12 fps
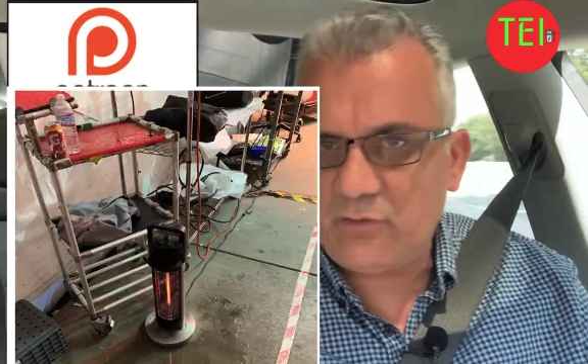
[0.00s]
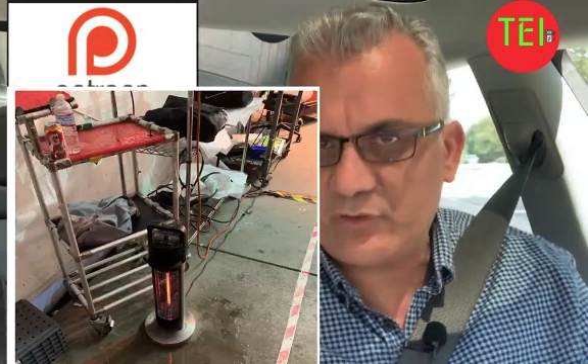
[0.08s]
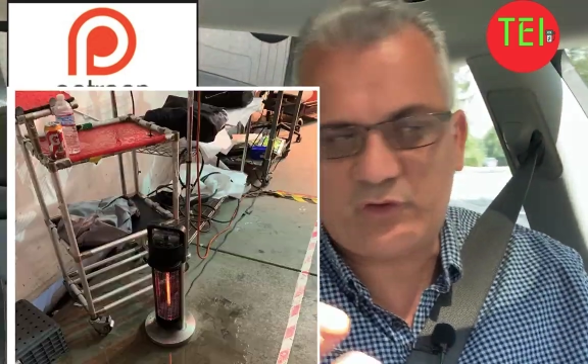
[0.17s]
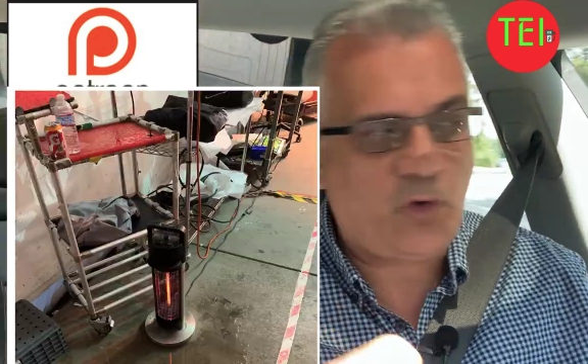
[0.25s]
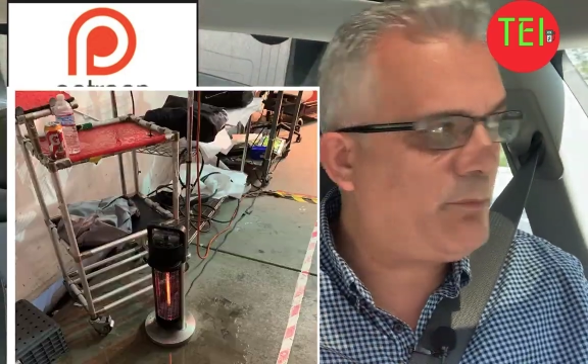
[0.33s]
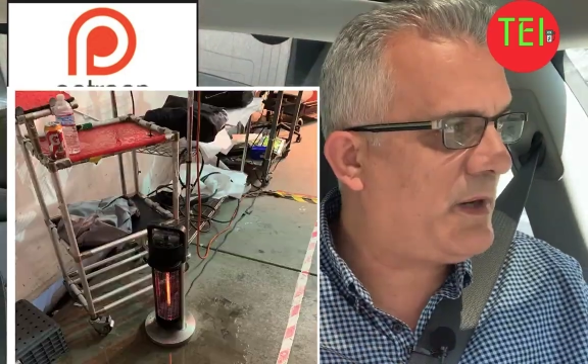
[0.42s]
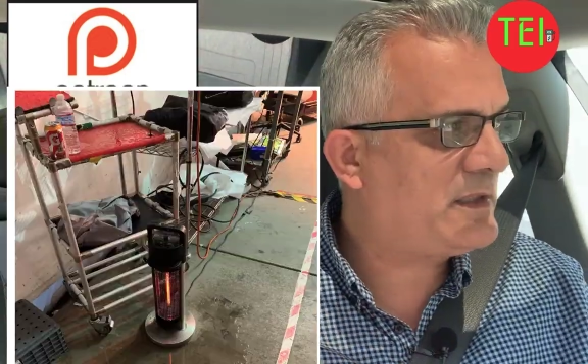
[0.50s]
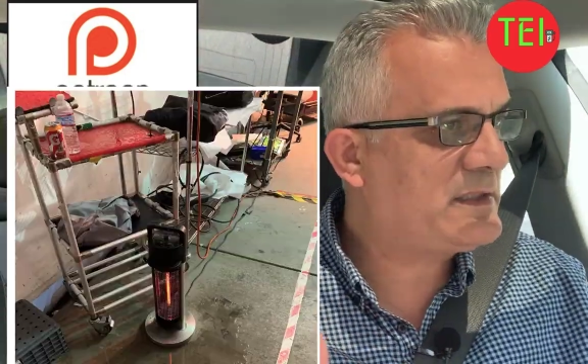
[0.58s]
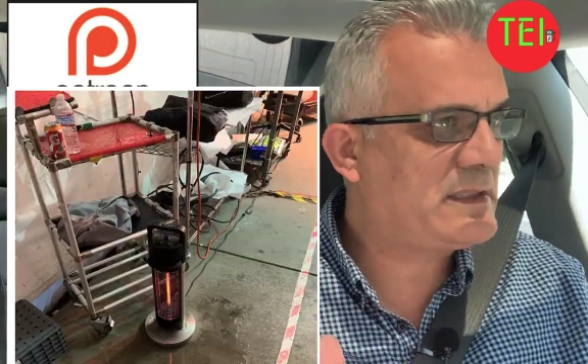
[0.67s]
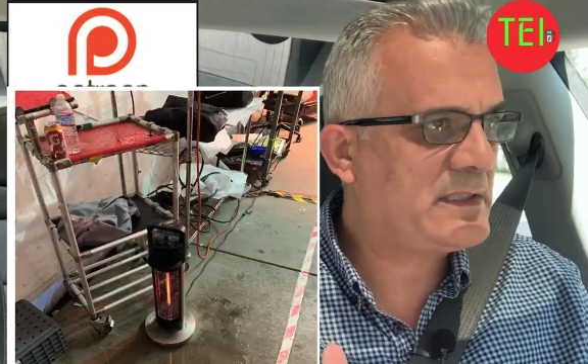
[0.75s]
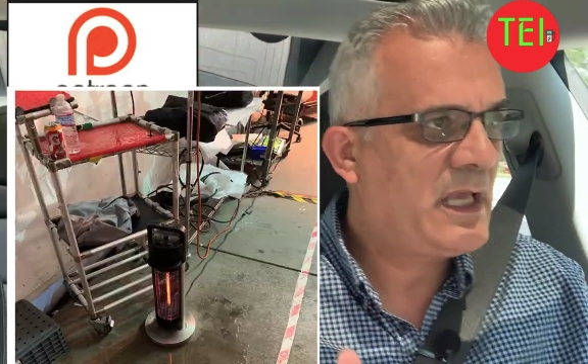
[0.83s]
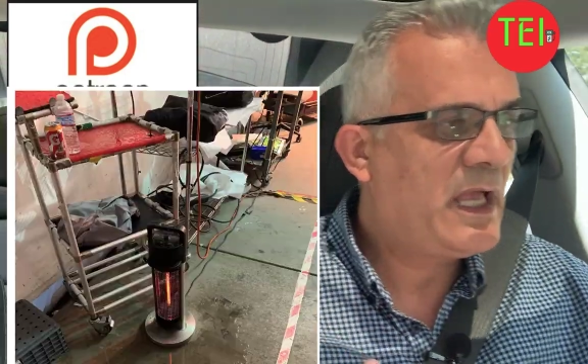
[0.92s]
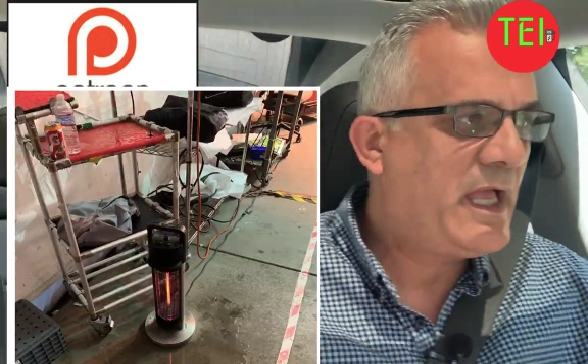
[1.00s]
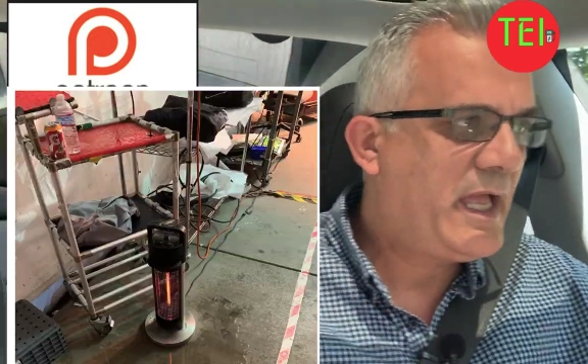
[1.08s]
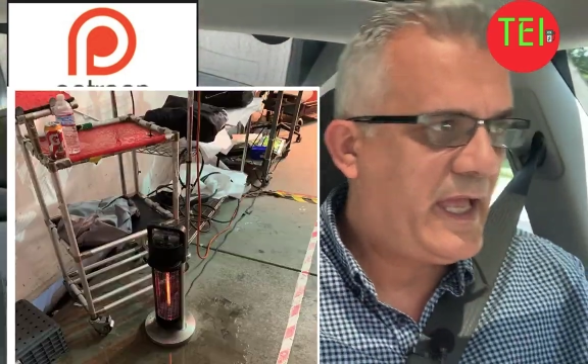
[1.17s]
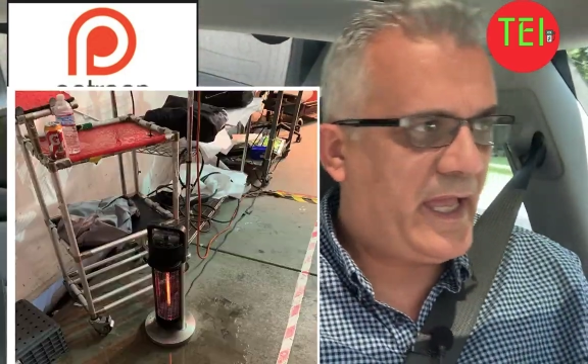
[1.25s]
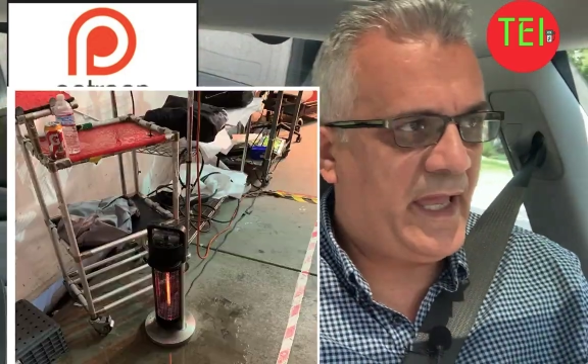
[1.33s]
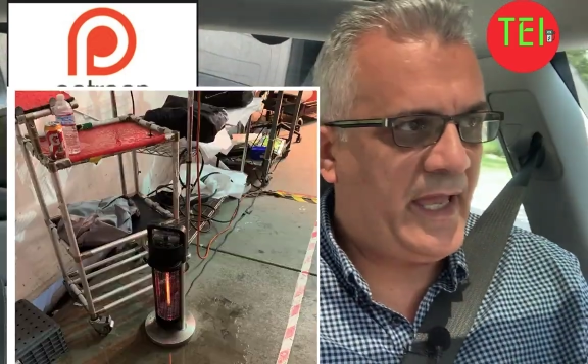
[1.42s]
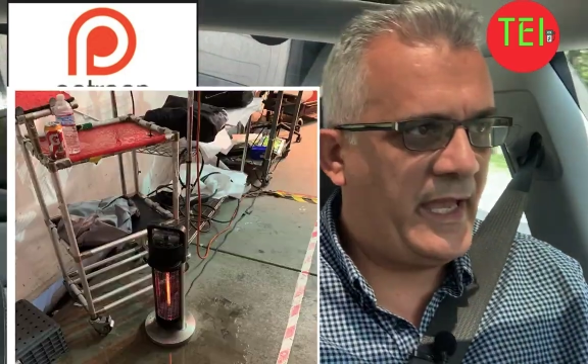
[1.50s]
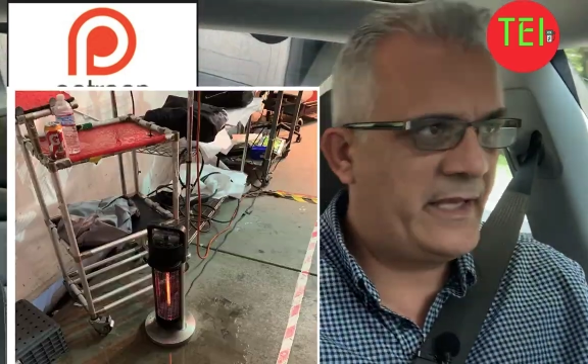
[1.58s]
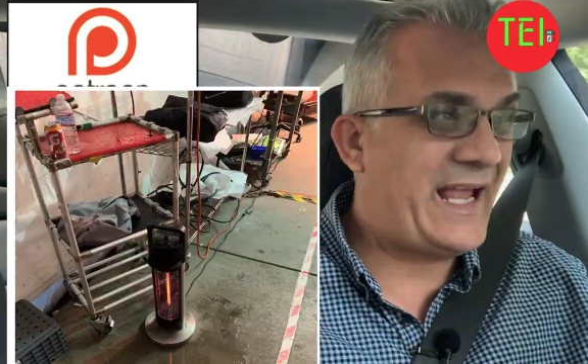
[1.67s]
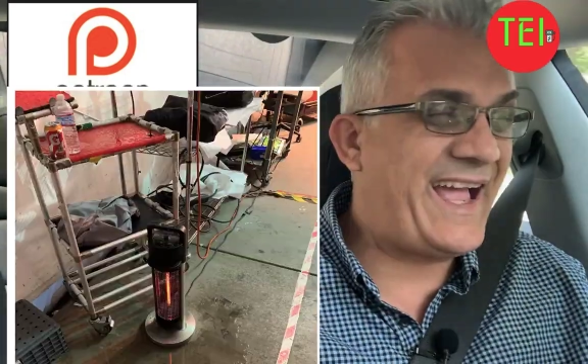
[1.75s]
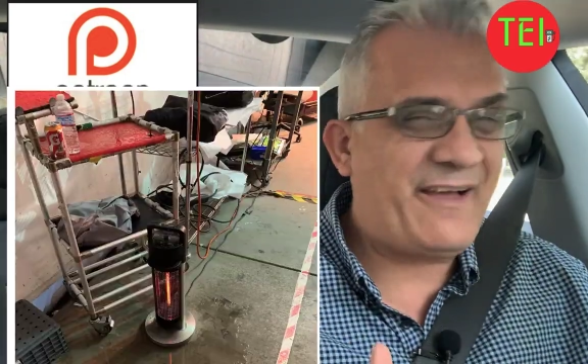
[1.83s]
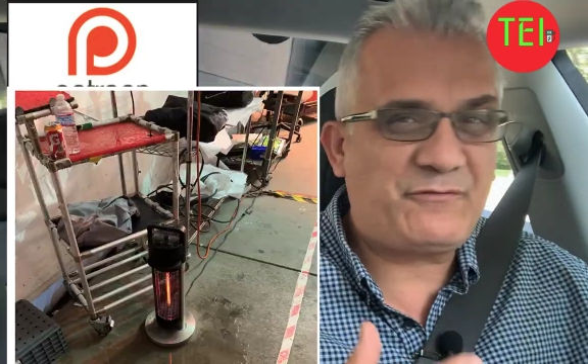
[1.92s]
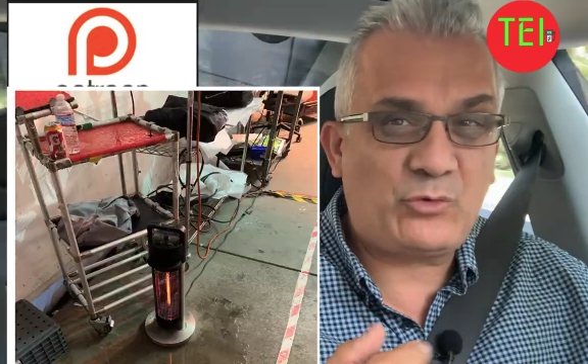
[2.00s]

or so months, and I have